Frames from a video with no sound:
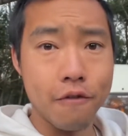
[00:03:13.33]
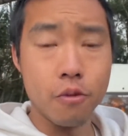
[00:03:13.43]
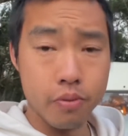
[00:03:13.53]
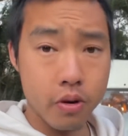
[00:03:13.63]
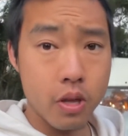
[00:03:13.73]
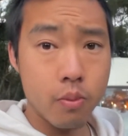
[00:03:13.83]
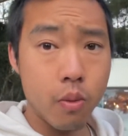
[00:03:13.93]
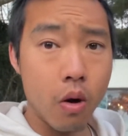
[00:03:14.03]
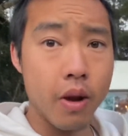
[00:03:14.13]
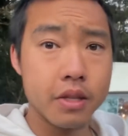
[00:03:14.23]
pretty
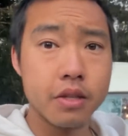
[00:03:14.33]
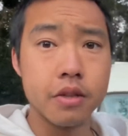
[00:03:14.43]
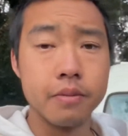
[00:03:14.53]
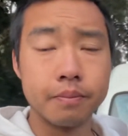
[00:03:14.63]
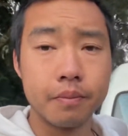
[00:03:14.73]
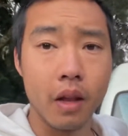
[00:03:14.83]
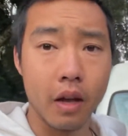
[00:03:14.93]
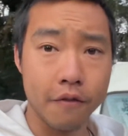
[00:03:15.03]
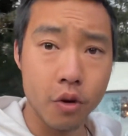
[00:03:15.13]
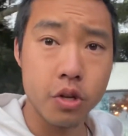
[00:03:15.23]
well rested. Like I
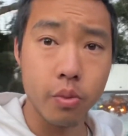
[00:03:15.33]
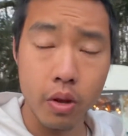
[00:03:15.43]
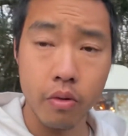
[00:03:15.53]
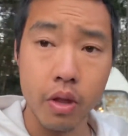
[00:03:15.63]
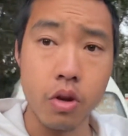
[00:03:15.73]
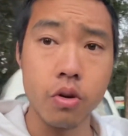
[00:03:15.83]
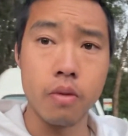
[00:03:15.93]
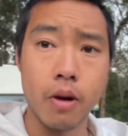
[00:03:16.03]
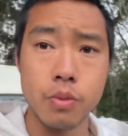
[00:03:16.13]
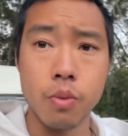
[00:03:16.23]
feel actually really, really good,
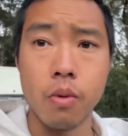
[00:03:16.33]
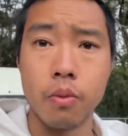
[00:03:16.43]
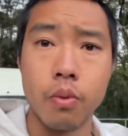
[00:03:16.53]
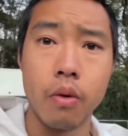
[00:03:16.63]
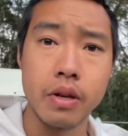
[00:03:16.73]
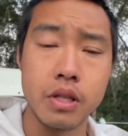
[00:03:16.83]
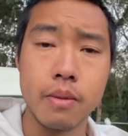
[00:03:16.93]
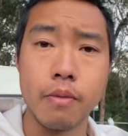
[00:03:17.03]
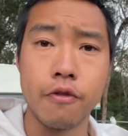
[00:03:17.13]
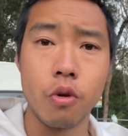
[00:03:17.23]
much more well rested than
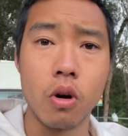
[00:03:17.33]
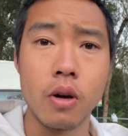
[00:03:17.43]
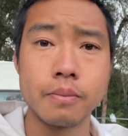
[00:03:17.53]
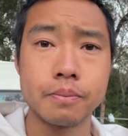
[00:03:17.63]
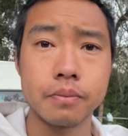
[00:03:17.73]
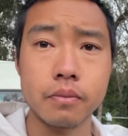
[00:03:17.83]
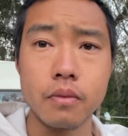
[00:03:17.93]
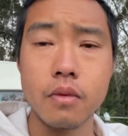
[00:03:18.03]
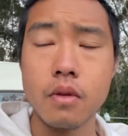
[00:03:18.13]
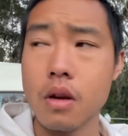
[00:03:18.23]
before.
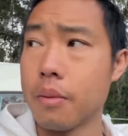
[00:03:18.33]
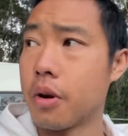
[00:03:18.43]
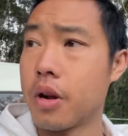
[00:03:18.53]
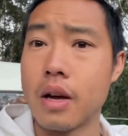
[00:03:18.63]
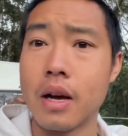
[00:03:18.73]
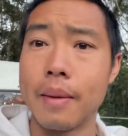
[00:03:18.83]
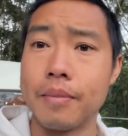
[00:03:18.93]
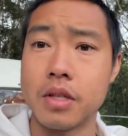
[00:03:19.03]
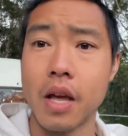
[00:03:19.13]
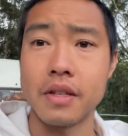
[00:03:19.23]
I'm gonna
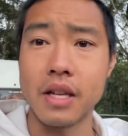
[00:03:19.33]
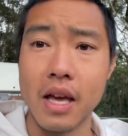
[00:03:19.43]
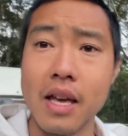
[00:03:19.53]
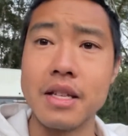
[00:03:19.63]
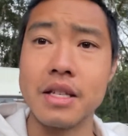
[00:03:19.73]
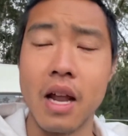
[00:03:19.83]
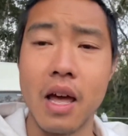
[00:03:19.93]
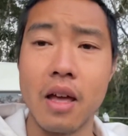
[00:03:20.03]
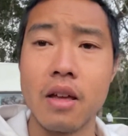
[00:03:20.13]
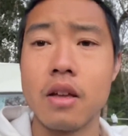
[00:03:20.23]
take the day easy
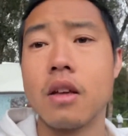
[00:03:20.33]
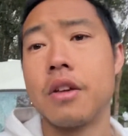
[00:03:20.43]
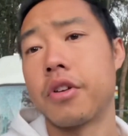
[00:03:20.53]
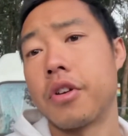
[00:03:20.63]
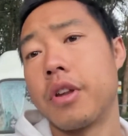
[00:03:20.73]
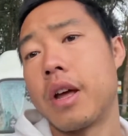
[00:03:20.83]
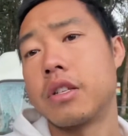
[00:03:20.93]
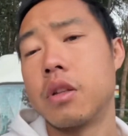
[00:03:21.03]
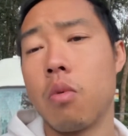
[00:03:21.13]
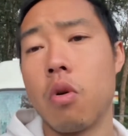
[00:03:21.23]
today. Gotta go down to
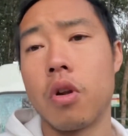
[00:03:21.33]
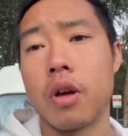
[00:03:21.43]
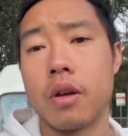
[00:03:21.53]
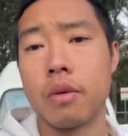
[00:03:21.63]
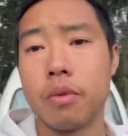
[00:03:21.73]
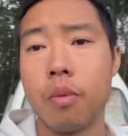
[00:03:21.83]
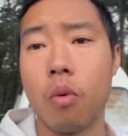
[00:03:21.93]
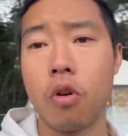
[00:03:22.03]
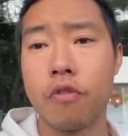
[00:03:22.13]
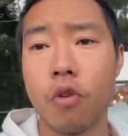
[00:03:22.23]
the
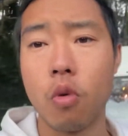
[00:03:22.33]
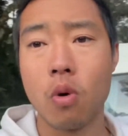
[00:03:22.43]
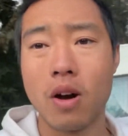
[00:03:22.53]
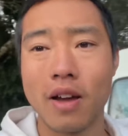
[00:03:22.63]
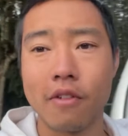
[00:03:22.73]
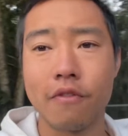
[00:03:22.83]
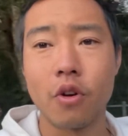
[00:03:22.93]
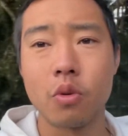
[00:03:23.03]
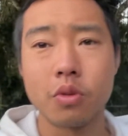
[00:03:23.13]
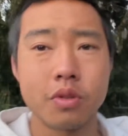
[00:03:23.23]
waterfall, Wyan
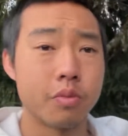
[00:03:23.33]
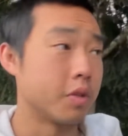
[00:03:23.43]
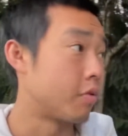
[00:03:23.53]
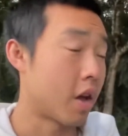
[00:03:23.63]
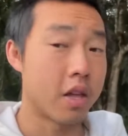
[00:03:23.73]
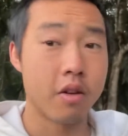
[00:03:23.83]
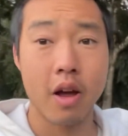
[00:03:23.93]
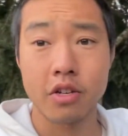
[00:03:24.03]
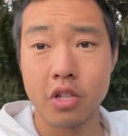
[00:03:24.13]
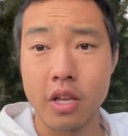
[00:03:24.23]
Falls, which is right here
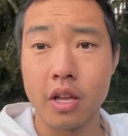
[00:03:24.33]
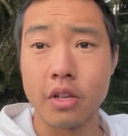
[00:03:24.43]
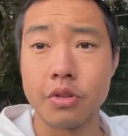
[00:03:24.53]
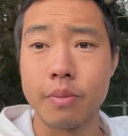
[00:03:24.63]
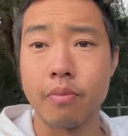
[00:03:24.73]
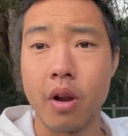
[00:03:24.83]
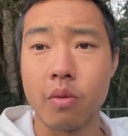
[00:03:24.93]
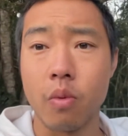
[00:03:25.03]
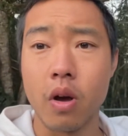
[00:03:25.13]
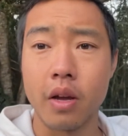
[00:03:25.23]
actually, and do some breath
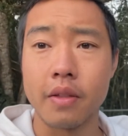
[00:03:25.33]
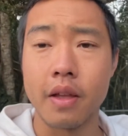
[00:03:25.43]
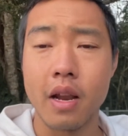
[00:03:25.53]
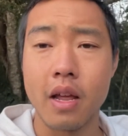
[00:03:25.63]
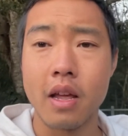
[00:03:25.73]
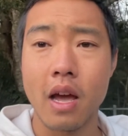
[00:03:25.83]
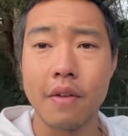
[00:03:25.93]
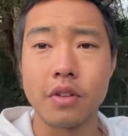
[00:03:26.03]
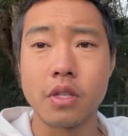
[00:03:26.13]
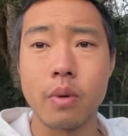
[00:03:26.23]
work and then have a
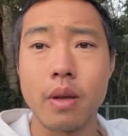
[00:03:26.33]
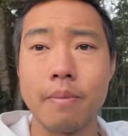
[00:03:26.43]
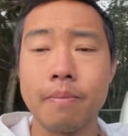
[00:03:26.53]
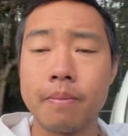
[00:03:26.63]
swim